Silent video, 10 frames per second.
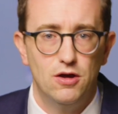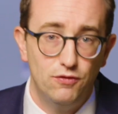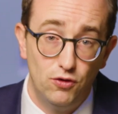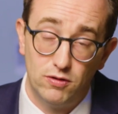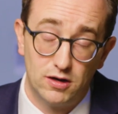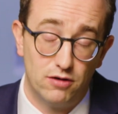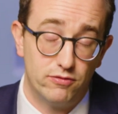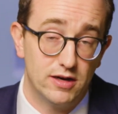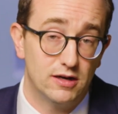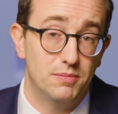Full
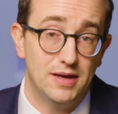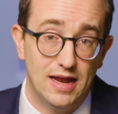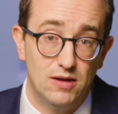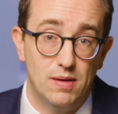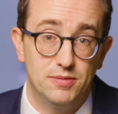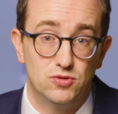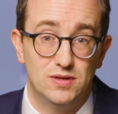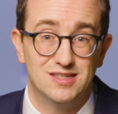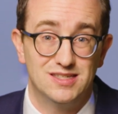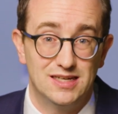recovery can be anywhere
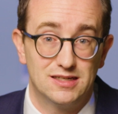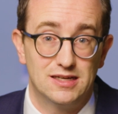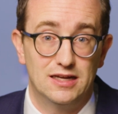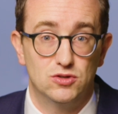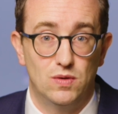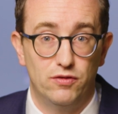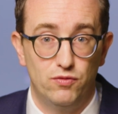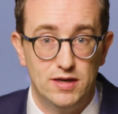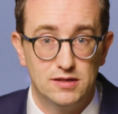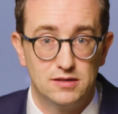between six and twelve
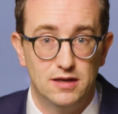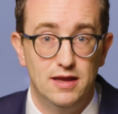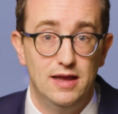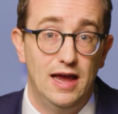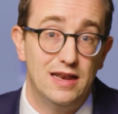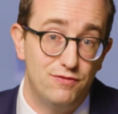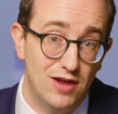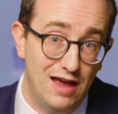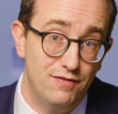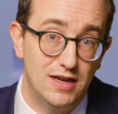weeks, and if you
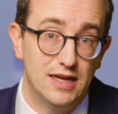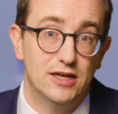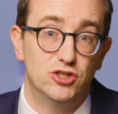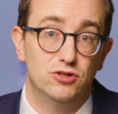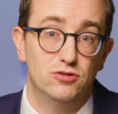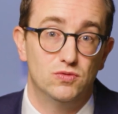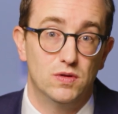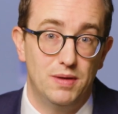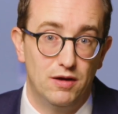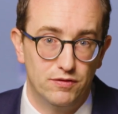have any issues
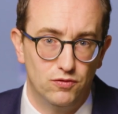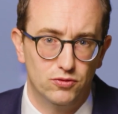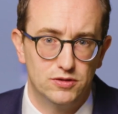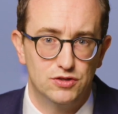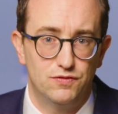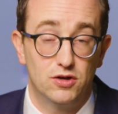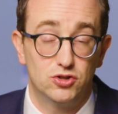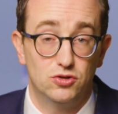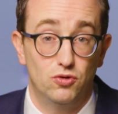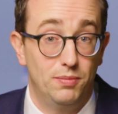with pelvic floor
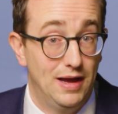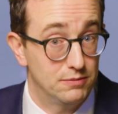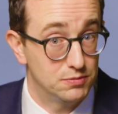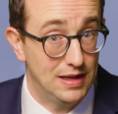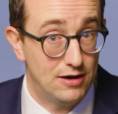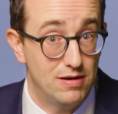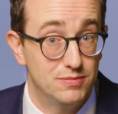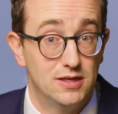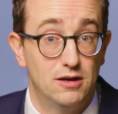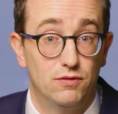dysfunction or perhaps bladder
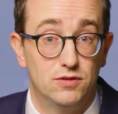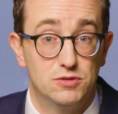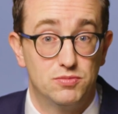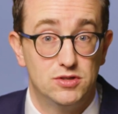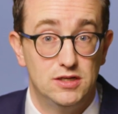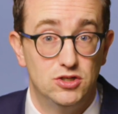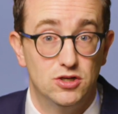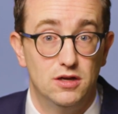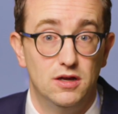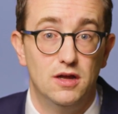emptying after this
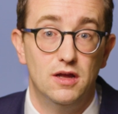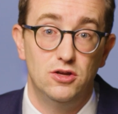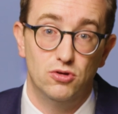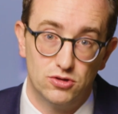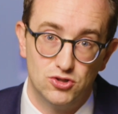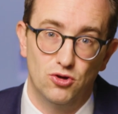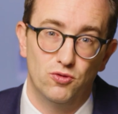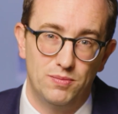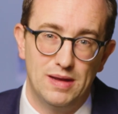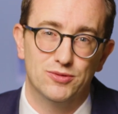procedure, your
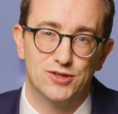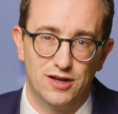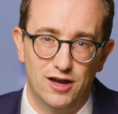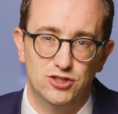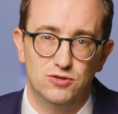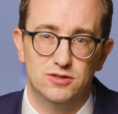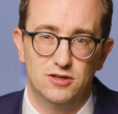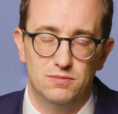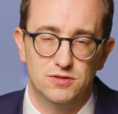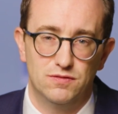consultant will be able to guide you in
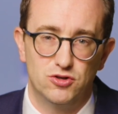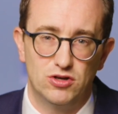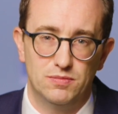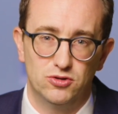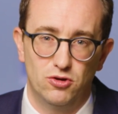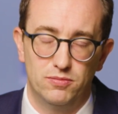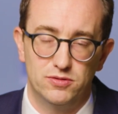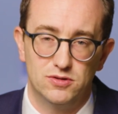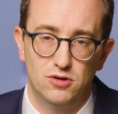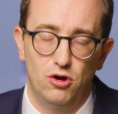terms of the treatment op
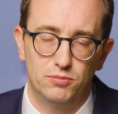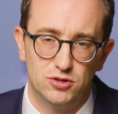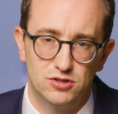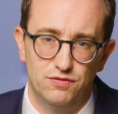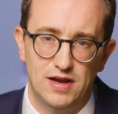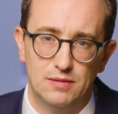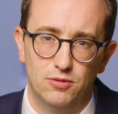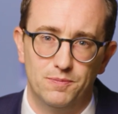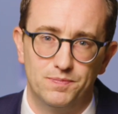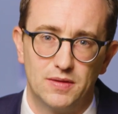options available.